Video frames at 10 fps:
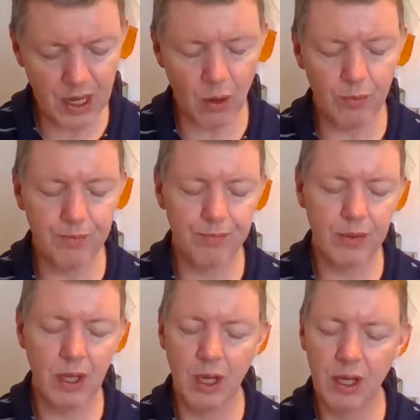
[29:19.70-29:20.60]
Now,
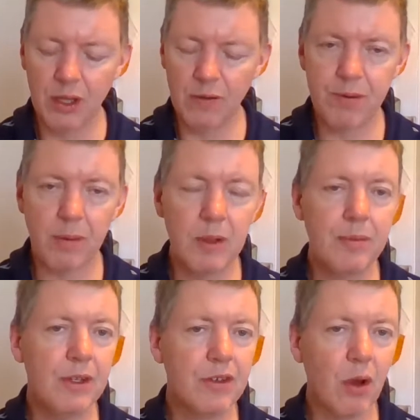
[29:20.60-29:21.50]
you've
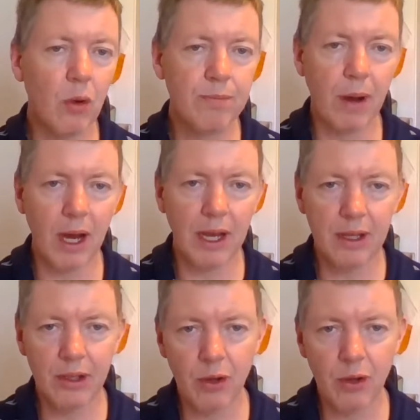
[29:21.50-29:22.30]
probably been told by